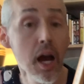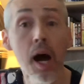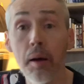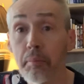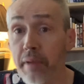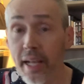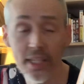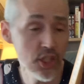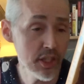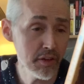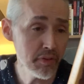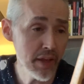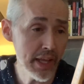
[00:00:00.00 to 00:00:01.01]
Imagine
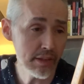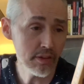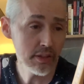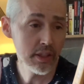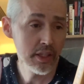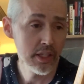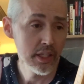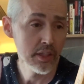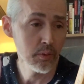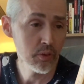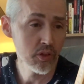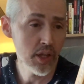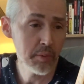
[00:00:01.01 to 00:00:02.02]
a fate. It
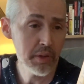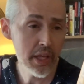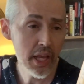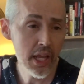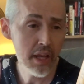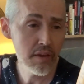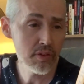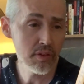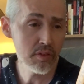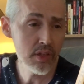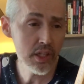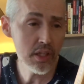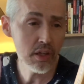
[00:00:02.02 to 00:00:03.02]
was on behalf of
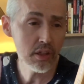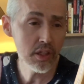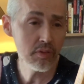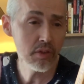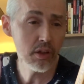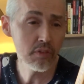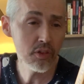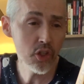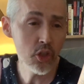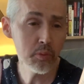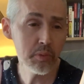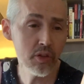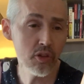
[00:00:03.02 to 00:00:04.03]
the unevolved
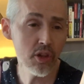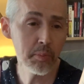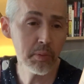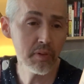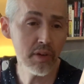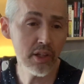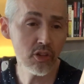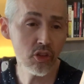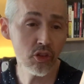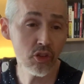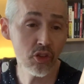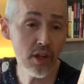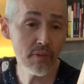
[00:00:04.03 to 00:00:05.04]
humans that Professor
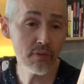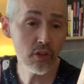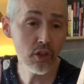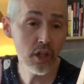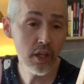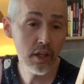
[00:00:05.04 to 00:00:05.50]
Zephyr